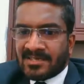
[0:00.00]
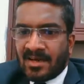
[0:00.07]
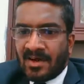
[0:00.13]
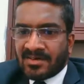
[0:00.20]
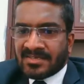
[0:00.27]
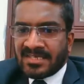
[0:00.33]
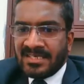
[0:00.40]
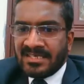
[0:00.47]

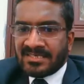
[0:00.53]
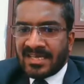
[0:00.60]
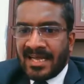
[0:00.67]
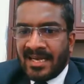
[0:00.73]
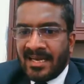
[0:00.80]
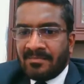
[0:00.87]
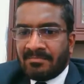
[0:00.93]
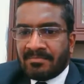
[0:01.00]
toxins
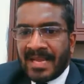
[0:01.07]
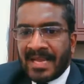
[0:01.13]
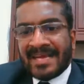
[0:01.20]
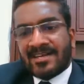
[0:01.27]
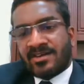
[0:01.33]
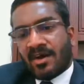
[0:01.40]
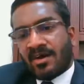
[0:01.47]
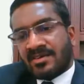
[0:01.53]
and
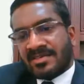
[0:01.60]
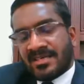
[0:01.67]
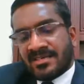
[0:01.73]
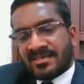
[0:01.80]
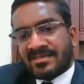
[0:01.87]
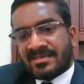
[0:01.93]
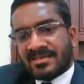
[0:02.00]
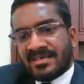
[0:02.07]
plant
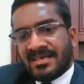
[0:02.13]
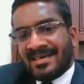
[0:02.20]
toxins.